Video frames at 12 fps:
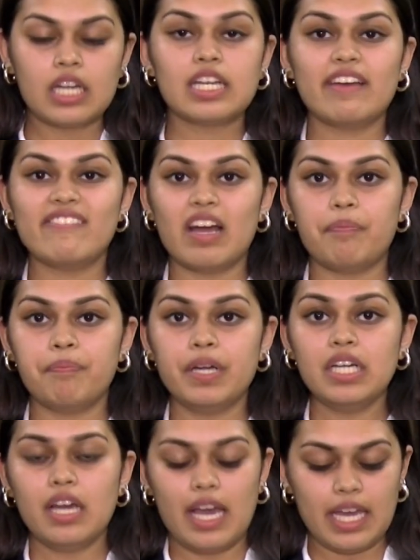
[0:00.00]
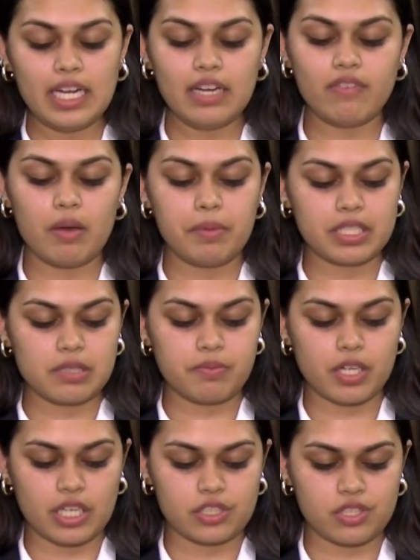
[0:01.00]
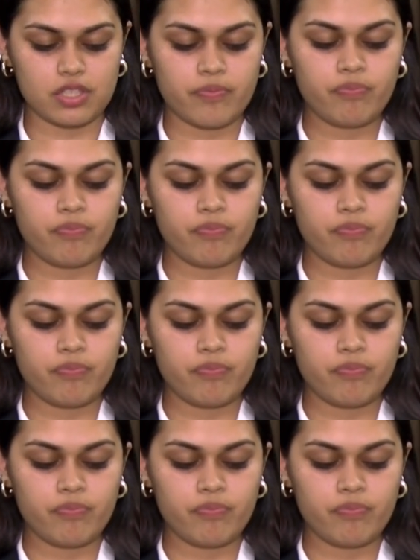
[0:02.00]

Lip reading: development and environmental protection.